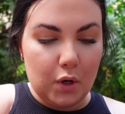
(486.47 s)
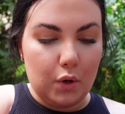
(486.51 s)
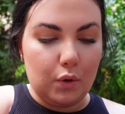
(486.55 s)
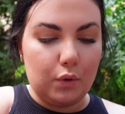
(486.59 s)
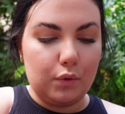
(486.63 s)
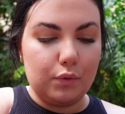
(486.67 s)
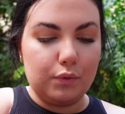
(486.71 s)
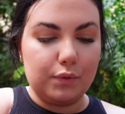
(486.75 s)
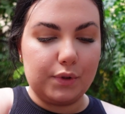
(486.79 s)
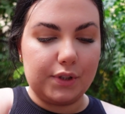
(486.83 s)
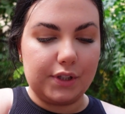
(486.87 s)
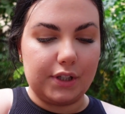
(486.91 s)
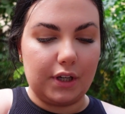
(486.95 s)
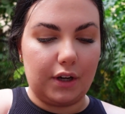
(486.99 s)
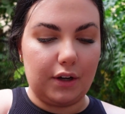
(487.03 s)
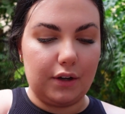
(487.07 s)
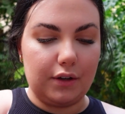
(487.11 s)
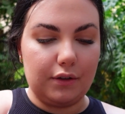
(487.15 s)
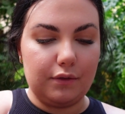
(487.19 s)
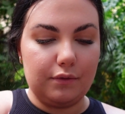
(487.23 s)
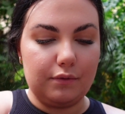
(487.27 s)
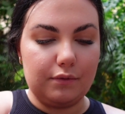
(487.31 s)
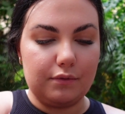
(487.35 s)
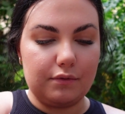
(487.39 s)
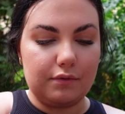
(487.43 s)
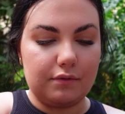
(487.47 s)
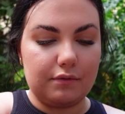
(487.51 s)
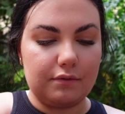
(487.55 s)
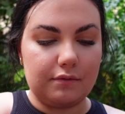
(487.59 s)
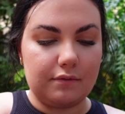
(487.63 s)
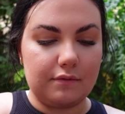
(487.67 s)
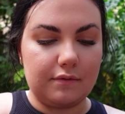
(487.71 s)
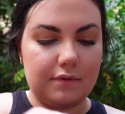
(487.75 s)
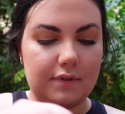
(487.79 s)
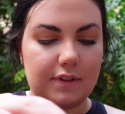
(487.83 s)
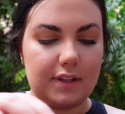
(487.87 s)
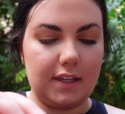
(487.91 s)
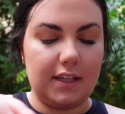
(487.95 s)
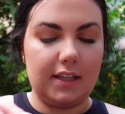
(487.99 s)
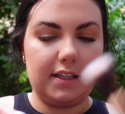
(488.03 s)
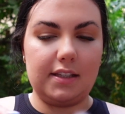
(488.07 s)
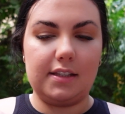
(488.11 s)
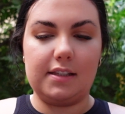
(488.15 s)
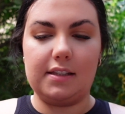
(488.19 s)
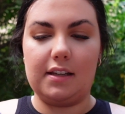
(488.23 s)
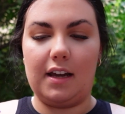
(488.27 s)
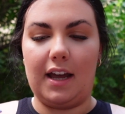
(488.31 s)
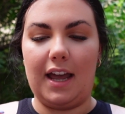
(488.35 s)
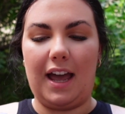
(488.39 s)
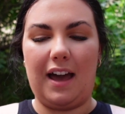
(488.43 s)
Also,
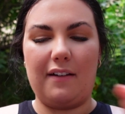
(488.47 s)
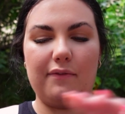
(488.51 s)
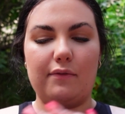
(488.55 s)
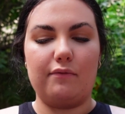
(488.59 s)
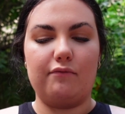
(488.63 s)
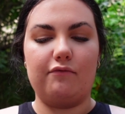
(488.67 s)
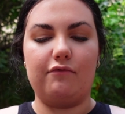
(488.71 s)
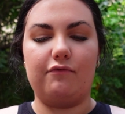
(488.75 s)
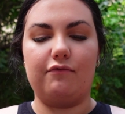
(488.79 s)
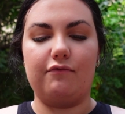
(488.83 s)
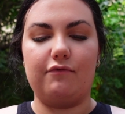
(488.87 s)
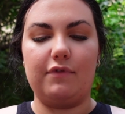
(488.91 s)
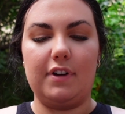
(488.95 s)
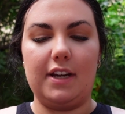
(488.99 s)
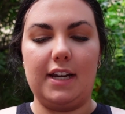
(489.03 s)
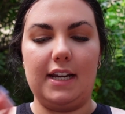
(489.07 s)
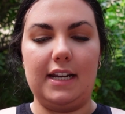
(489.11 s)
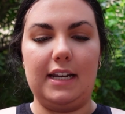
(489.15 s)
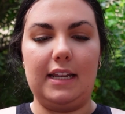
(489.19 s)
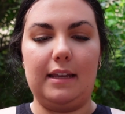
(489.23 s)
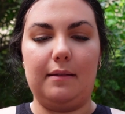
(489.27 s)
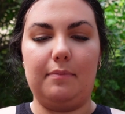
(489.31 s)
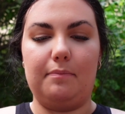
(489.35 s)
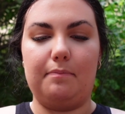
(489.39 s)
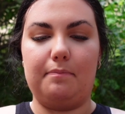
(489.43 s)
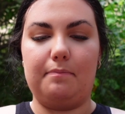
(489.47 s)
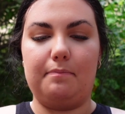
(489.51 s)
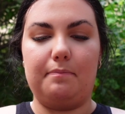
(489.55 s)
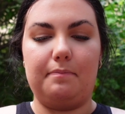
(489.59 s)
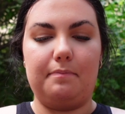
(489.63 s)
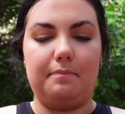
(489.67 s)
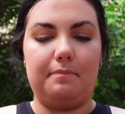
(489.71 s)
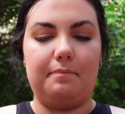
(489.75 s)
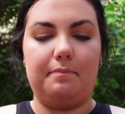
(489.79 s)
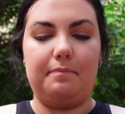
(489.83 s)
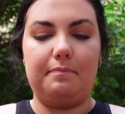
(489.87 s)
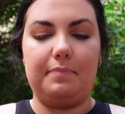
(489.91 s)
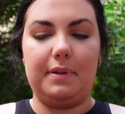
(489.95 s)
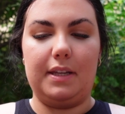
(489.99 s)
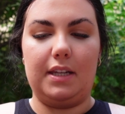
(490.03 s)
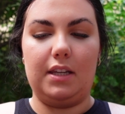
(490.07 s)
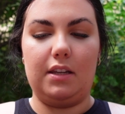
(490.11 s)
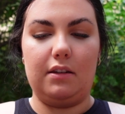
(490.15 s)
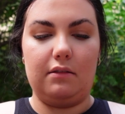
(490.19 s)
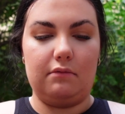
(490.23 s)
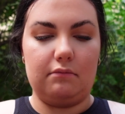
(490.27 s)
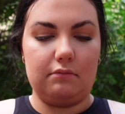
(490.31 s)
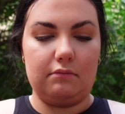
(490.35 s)
this I haven't really been